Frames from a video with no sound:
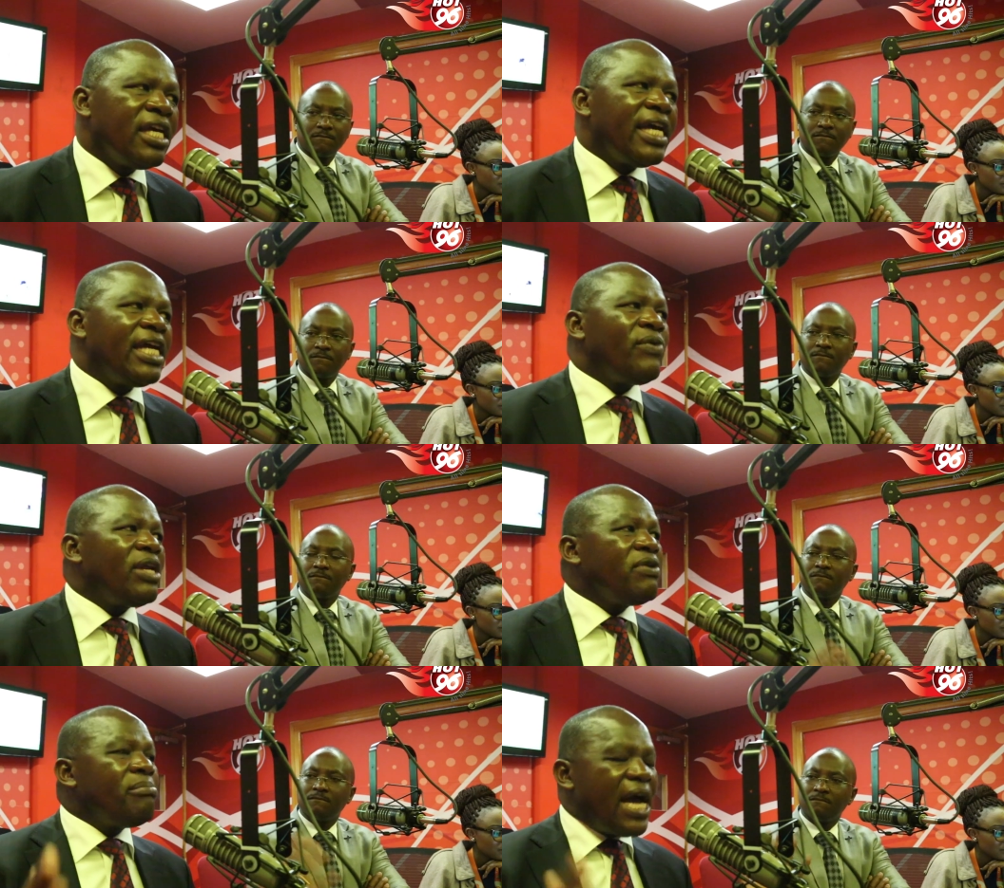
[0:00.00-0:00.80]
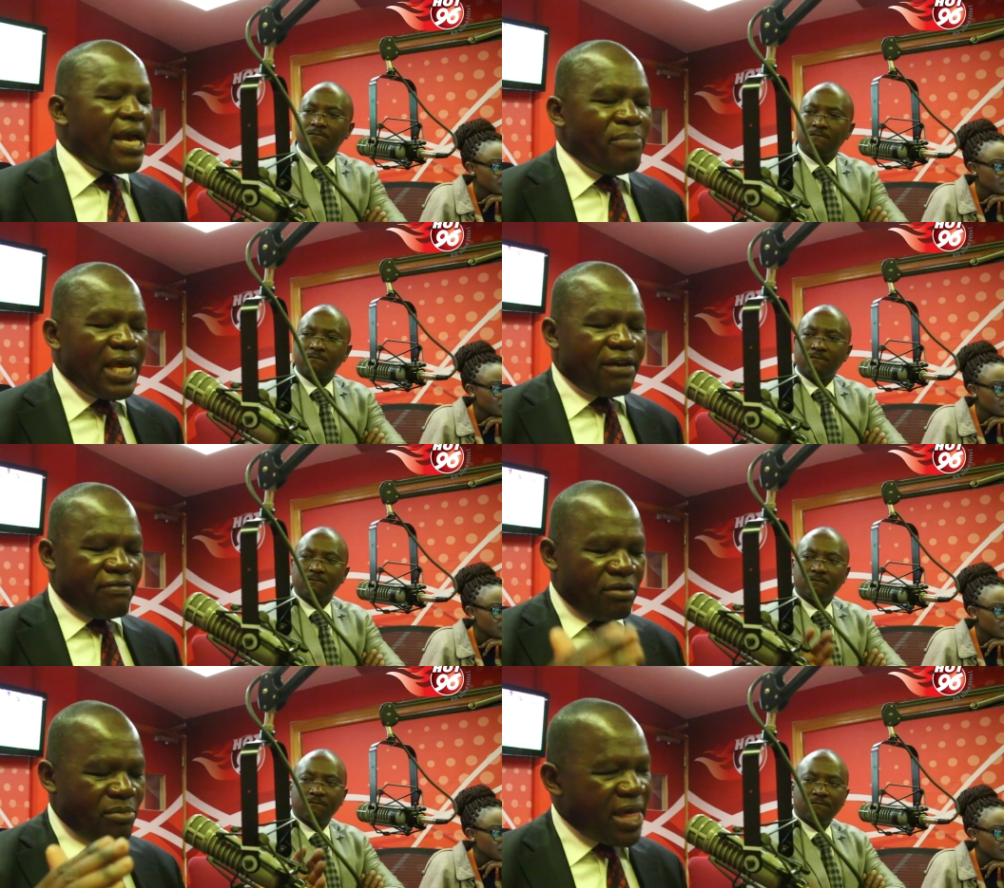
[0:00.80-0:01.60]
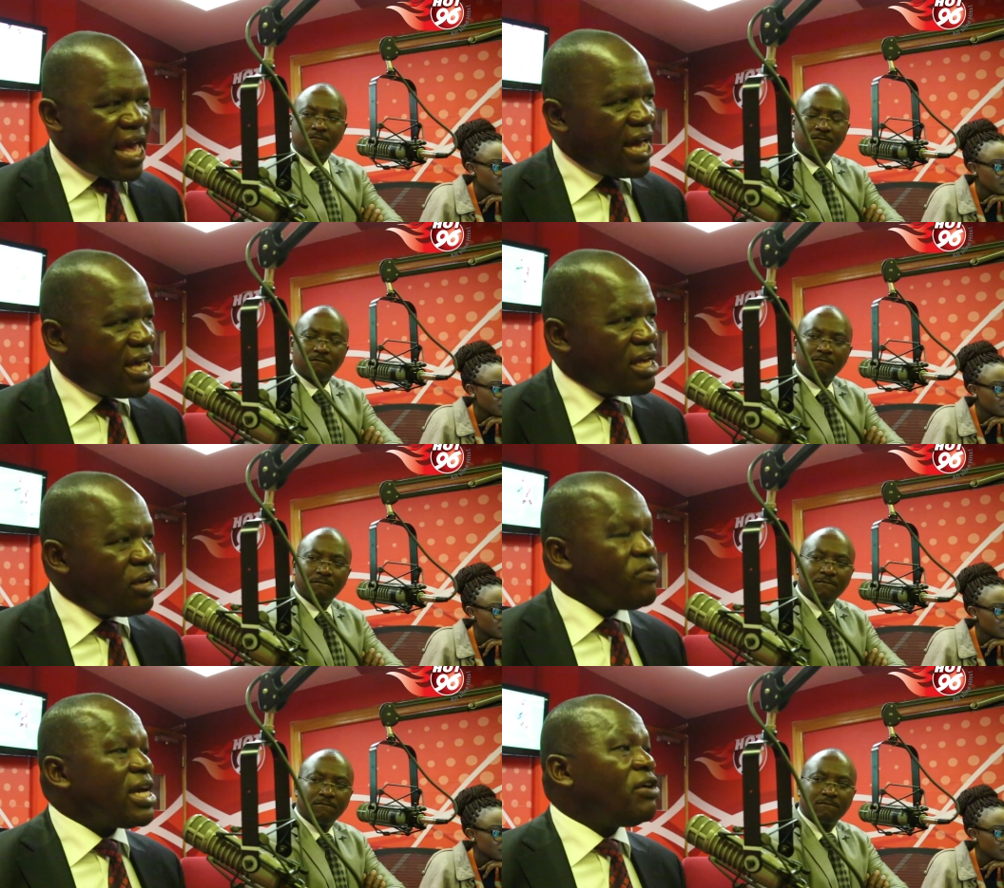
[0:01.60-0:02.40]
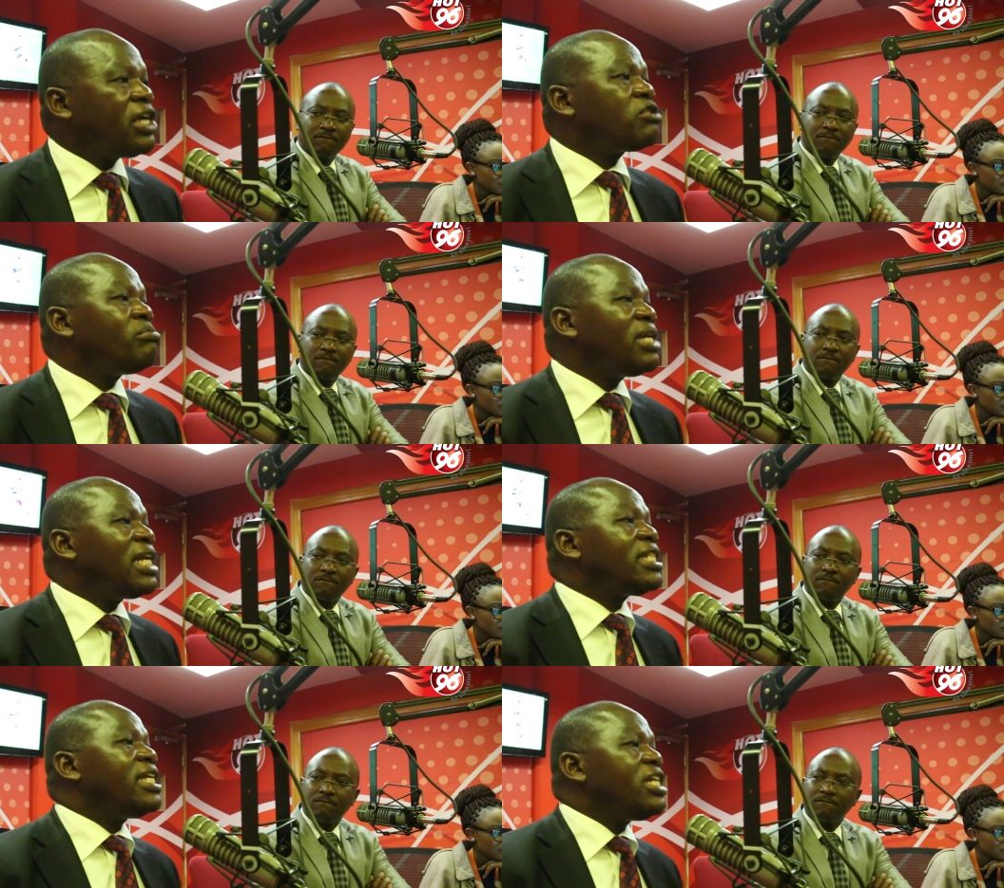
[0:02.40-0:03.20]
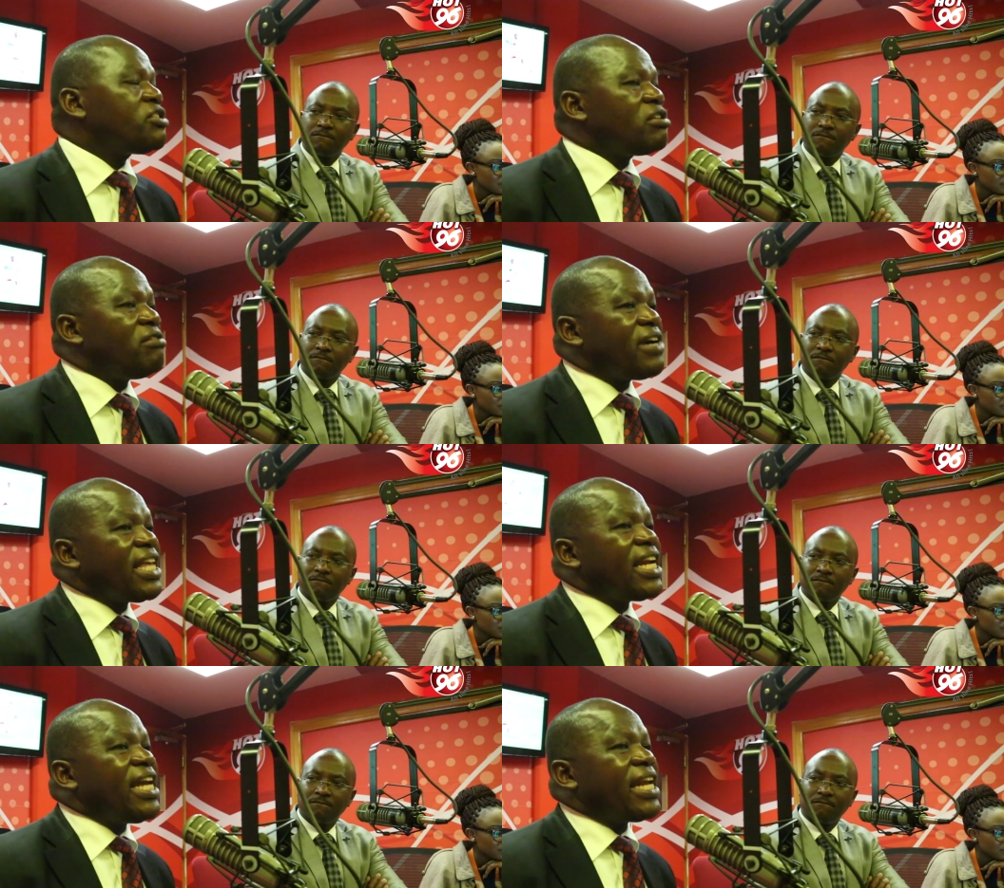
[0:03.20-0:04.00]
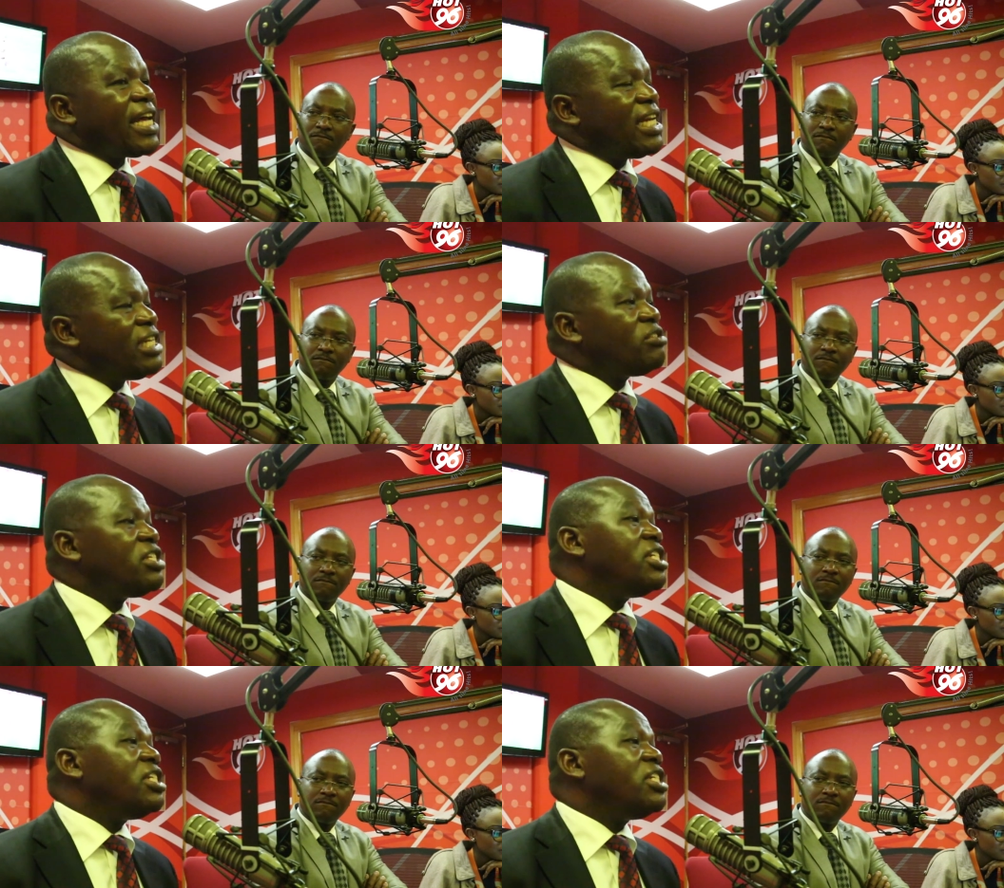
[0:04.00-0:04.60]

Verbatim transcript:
Speaker 1: And when we buy milk from there, we are going to build the nation of Kenya directly, not